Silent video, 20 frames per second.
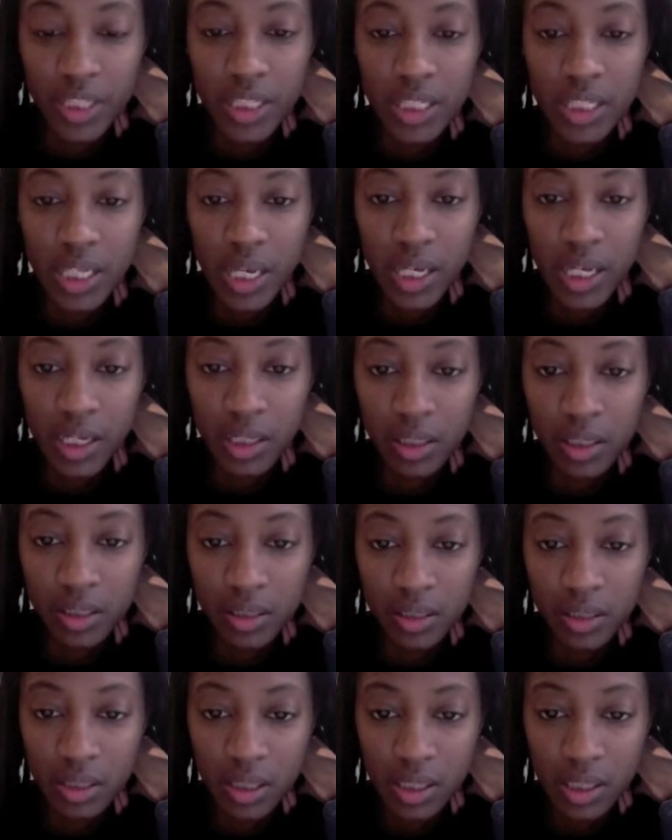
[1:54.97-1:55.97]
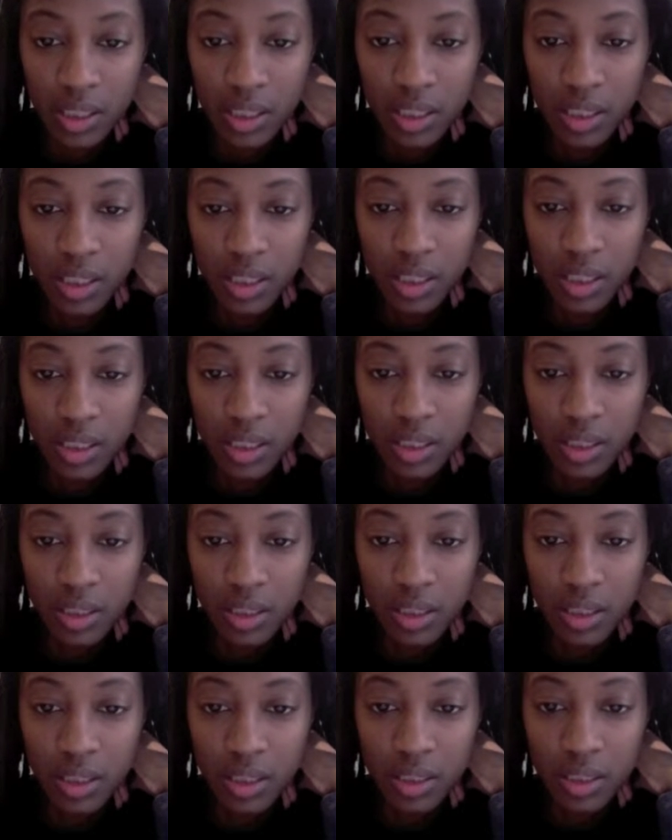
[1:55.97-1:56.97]
tell
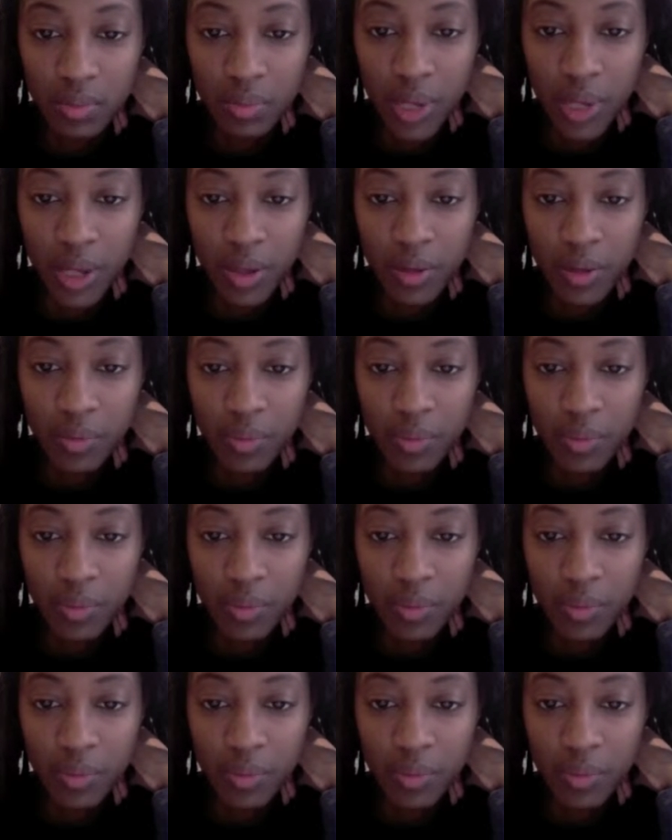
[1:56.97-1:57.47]
my